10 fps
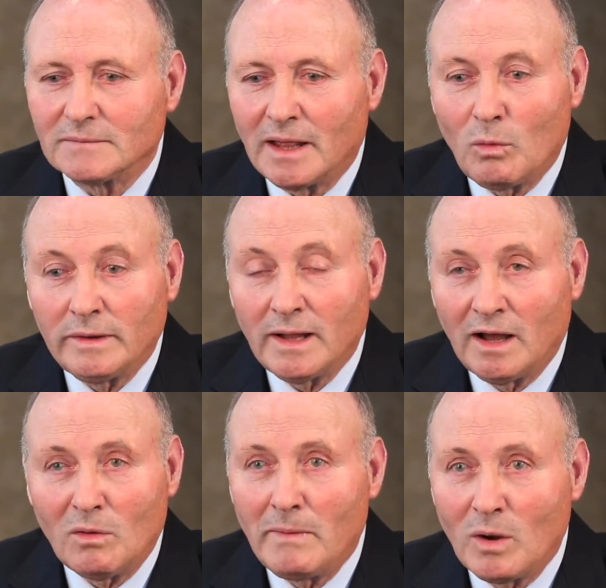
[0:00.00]
I went
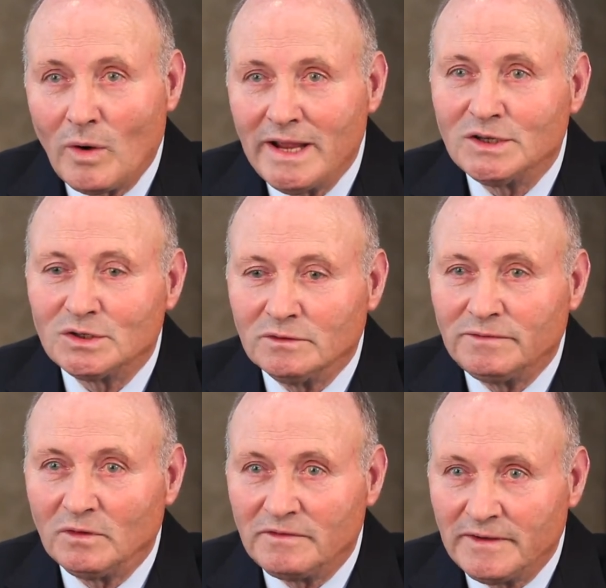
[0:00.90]
out of my way to
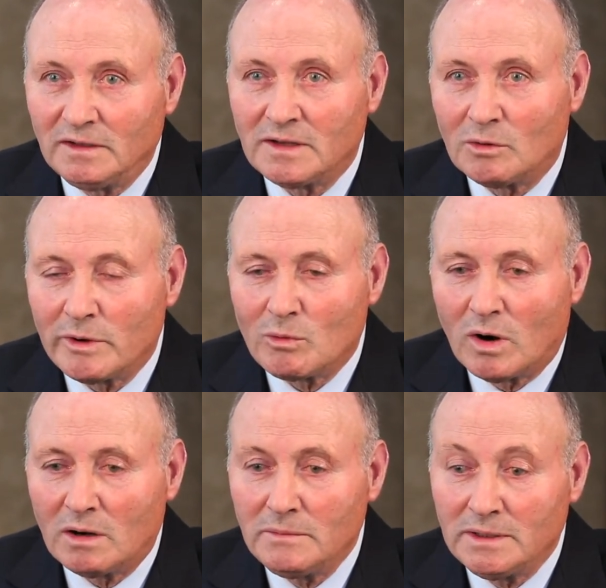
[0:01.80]
fulfill that
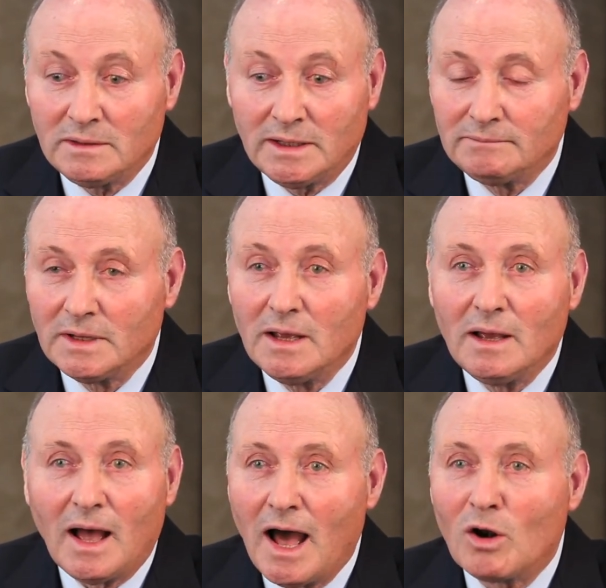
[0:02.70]
requirement, then
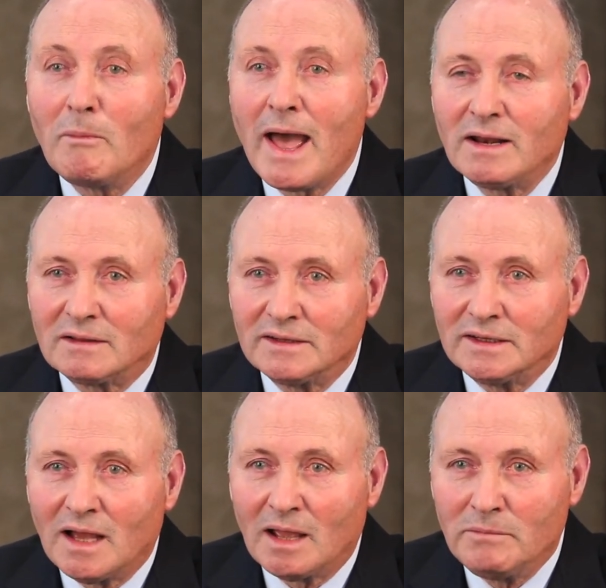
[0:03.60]
automatically
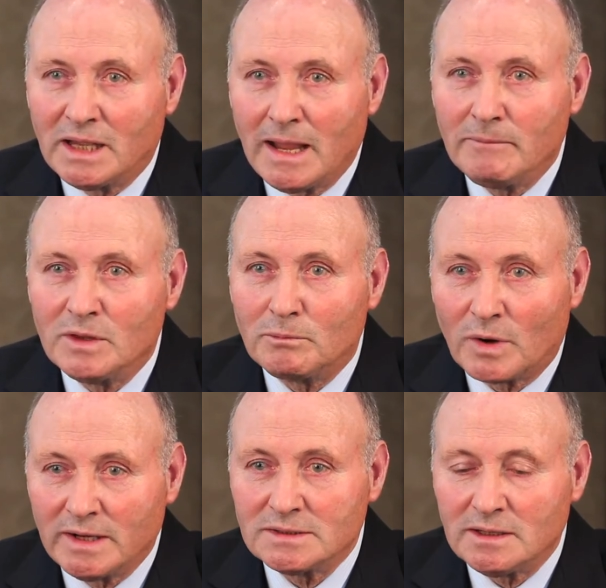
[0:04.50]
I became the
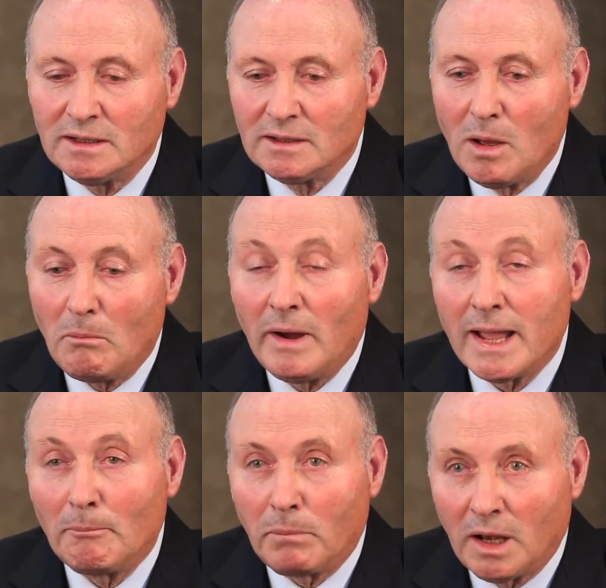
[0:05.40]
president by
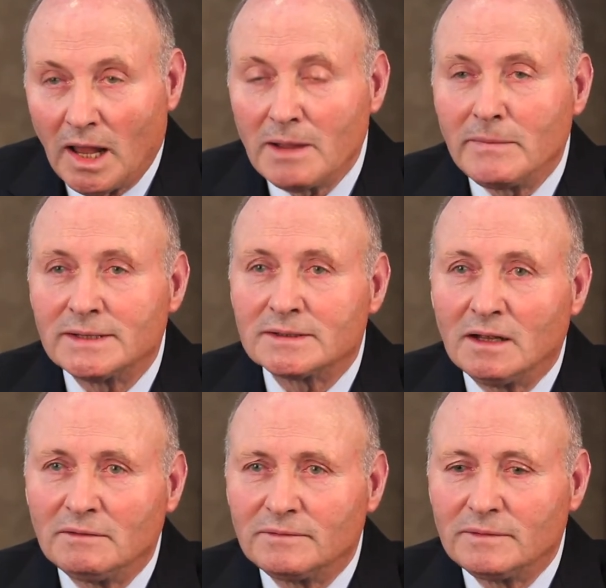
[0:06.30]
applying
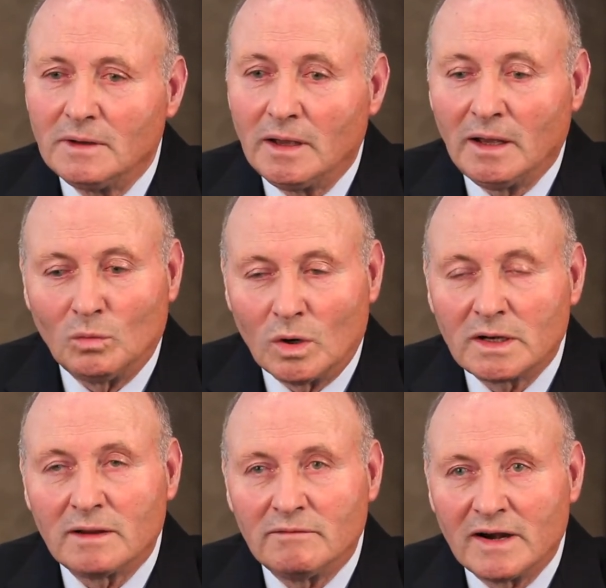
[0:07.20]
myself and
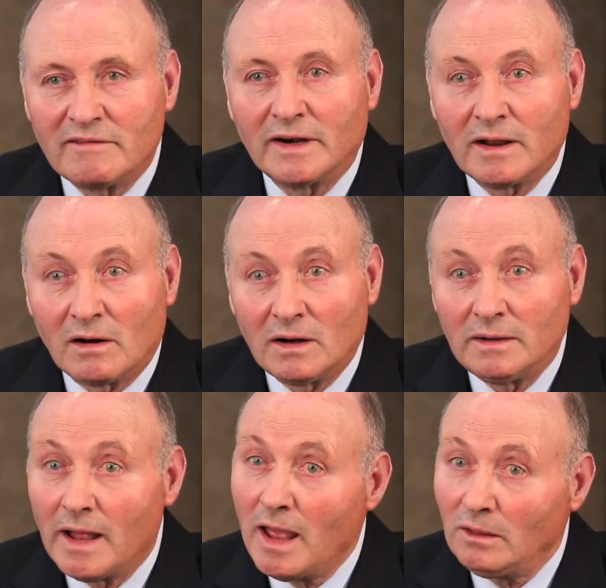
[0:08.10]
working very, very
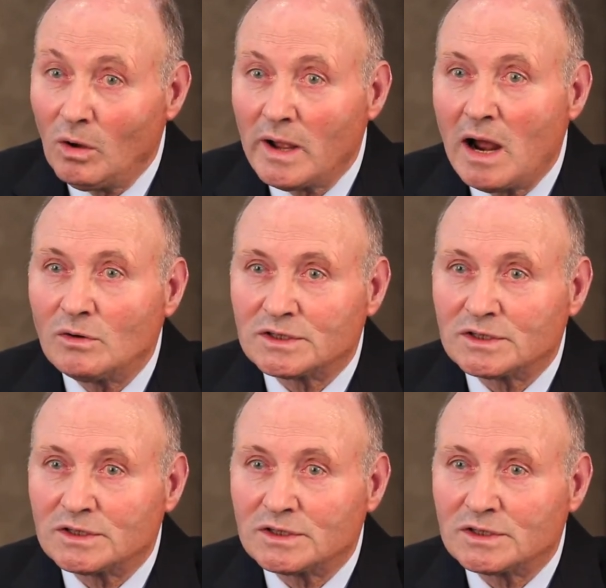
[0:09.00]
hard and long hours,